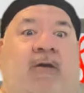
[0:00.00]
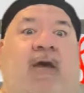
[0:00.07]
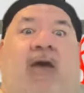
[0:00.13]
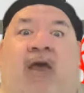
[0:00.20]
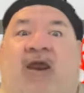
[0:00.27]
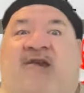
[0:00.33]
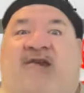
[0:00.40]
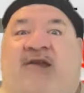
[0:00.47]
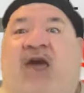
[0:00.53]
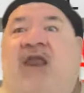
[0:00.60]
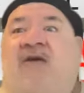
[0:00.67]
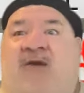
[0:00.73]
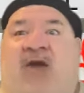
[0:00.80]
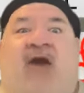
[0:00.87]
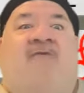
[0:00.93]
And he said,
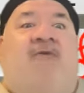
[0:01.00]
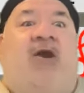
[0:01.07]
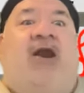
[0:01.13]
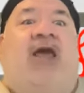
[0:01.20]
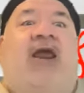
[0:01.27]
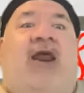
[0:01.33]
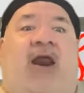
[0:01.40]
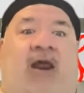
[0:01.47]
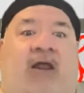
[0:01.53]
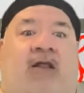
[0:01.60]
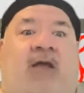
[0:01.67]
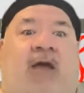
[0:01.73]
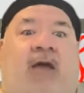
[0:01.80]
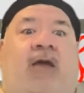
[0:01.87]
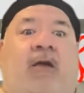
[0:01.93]
if you ever need
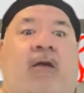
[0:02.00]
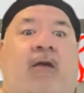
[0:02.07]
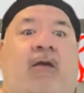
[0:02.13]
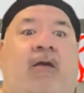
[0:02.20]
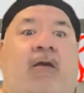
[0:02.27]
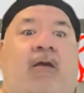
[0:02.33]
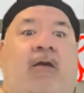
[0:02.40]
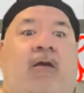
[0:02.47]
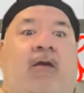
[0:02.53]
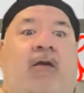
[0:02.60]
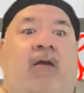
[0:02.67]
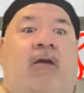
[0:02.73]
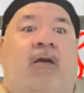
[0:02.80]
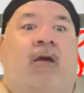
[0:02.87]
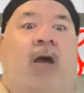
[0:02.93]
anything,
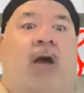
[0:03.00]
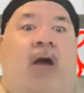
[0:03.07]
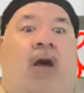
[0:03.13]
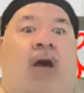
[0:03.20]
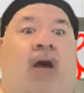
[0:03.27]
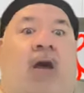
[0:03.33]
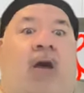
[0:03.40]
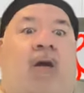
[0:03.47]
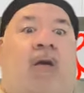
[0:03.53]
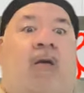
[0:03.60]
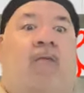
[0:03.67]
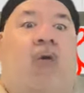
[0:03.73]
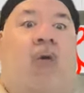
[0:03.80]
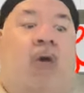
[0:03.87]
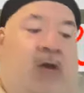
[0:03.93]

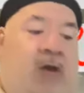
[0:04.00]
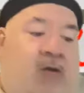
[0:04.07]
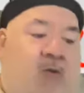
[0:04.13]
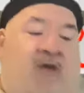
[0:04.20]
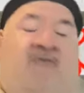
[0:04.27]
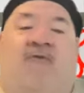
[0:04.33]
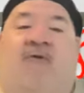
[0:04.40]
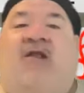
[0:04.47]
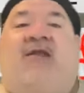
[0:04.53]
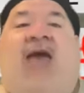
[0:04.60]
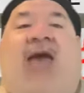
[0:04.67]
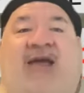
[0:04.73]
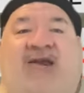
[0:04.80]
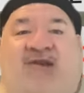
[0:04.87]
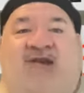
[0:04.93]
or you're ever in
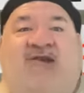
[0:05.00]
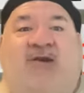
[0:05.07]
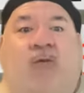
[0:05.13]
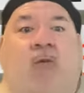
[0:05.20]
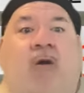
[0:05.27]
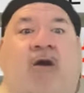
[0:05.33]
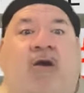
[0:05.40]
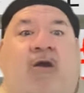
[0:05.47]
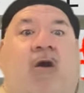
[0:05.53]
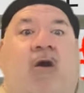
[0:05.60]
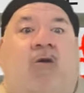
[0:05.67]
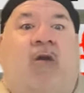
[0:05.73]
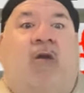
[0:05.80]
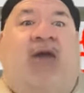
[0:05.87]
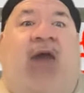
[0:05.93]
Texas, you want to go
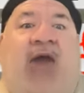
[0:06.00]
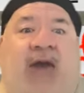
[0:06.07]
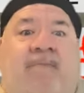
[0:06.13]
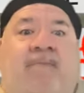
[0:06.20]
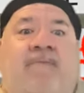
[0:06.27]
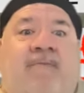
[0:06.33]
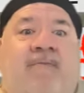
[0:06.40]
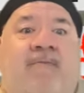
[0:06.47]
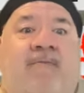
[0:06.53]
to a game,